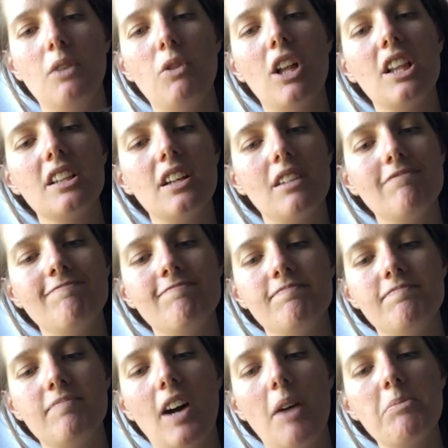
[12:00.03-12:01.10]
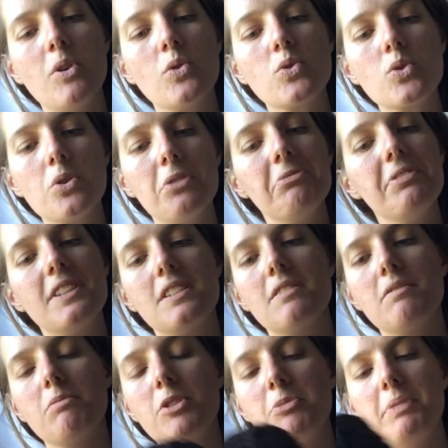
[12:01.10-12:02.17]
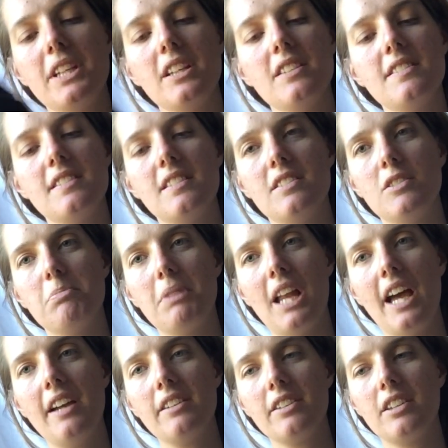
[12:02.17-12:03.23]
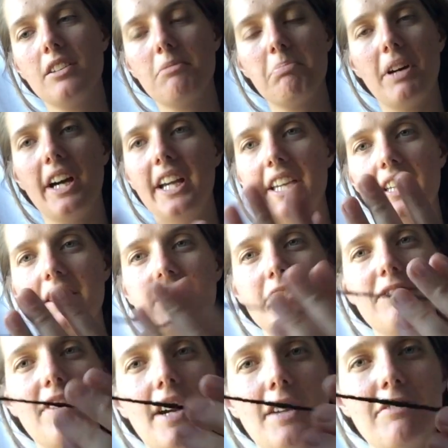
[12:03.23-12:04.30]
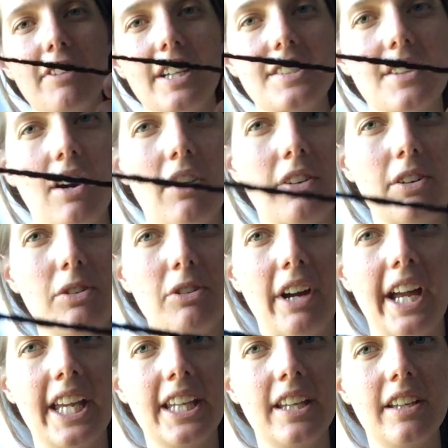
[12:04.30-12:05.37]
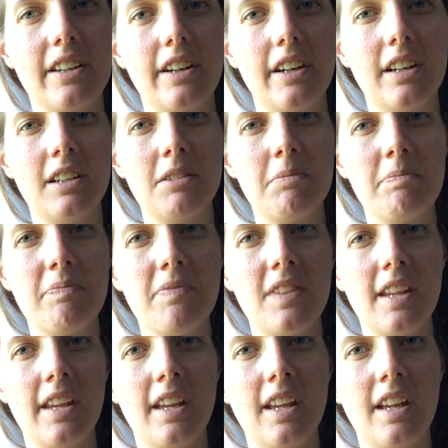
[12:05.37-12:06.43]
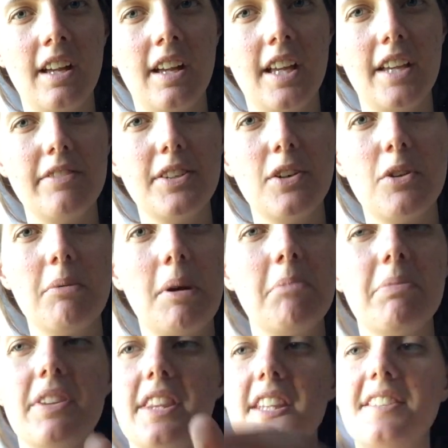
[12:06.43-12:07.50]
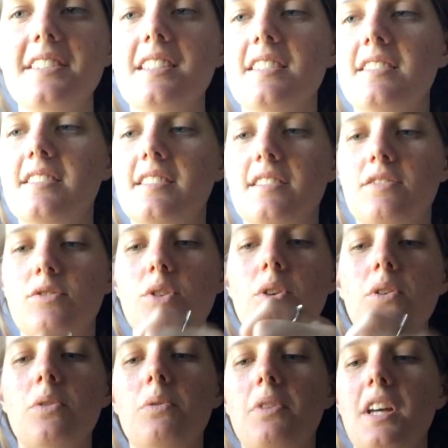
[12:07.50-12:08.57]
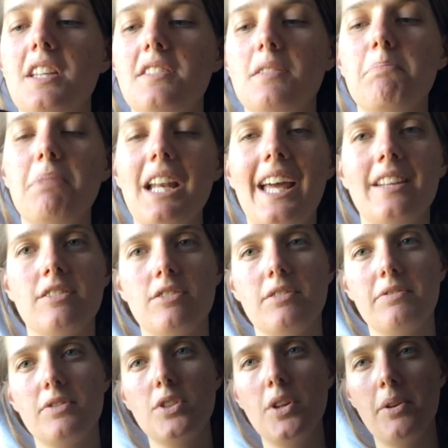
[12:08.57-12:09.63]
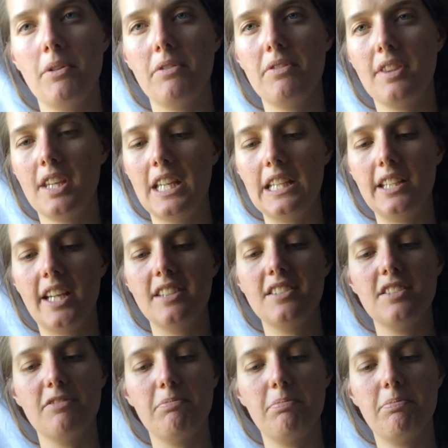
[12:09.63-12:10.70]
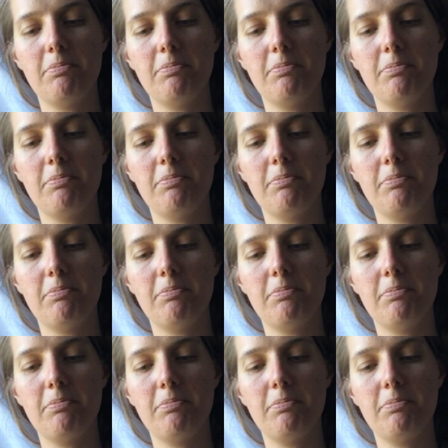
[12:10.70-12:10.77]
well, I'm not sure if it would be considered black, but it is a very, very dark grey. If you remember, this is it's a blend of two of the native